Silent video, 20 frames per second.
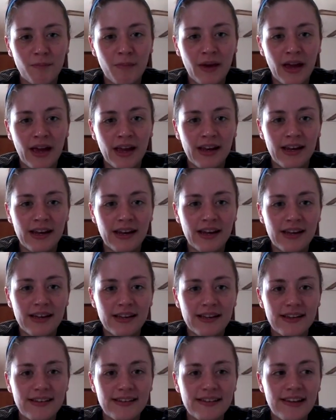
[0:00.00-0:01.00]
been
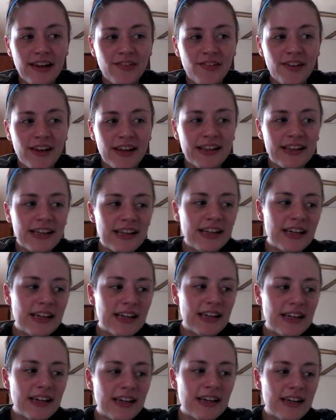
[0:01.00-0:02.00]

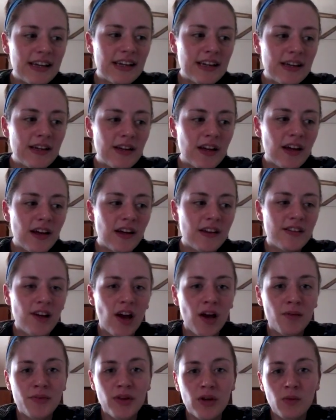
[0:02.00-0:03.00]
definitely
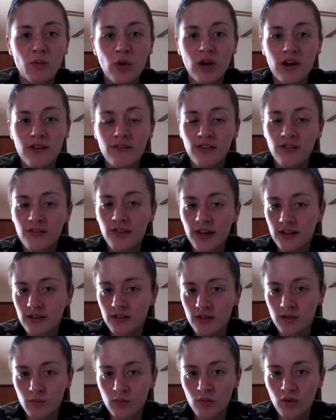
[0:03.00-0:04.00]
adopting more of a
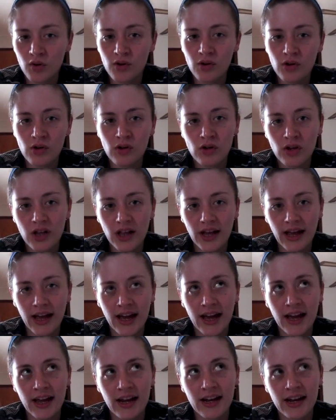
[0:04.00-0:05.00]
victim role,
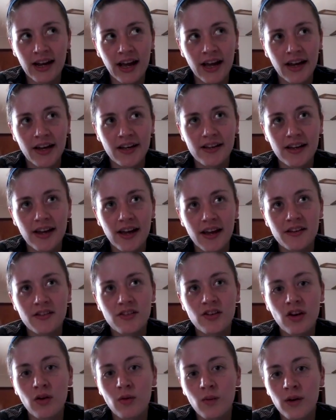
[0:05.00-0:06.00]
and I
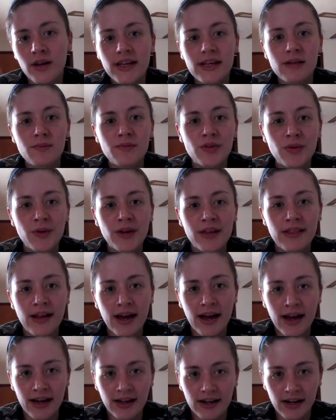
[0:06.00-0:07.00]
don't want to keep doing
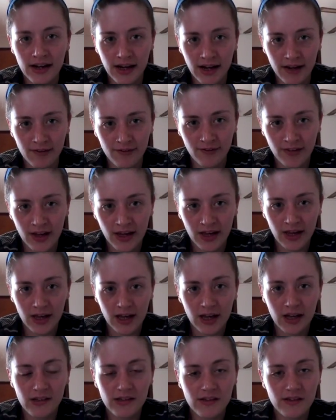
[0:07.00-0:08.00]
that. I've
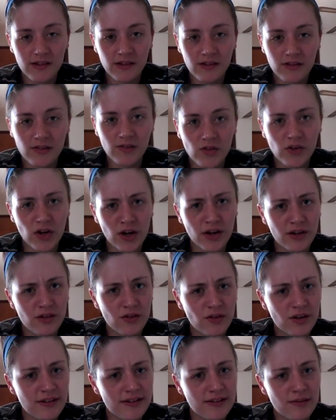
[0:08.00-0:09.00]
started
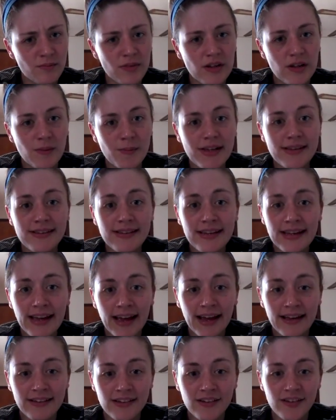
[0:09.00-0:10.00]
doing some DBT
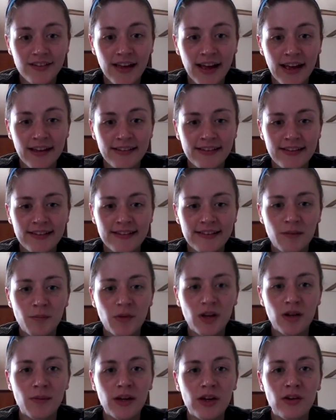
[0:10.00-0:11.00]
exercises. I'm
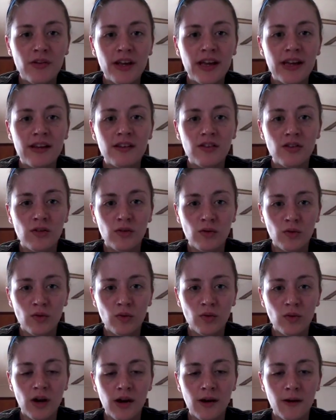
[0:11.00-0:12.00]
going to be going
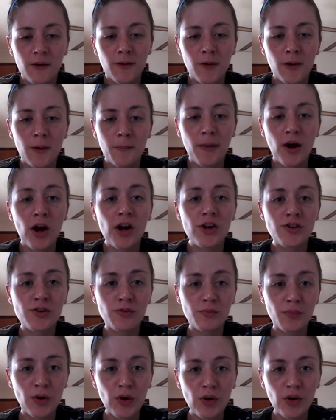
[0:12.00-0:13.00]
into a
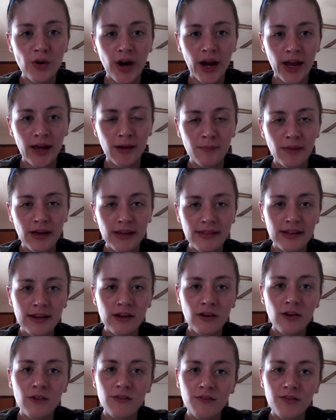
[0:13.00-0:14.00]
partial program, and
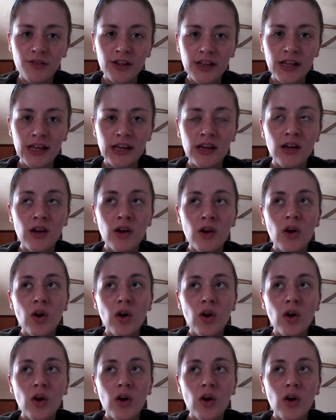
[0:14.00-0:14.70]
then hopefully